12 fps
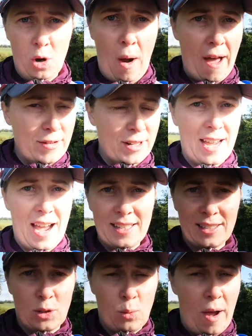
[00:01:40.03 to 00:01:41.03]
whatever
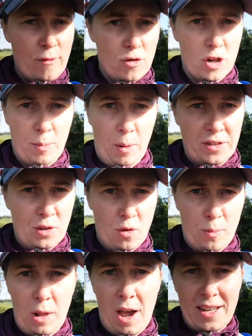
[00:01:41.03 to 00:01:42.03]
tasks, whatever responses or
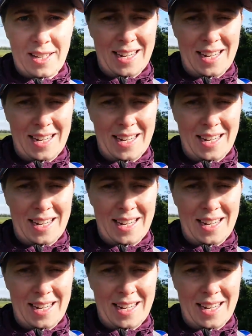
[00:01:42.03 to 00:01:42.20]
replies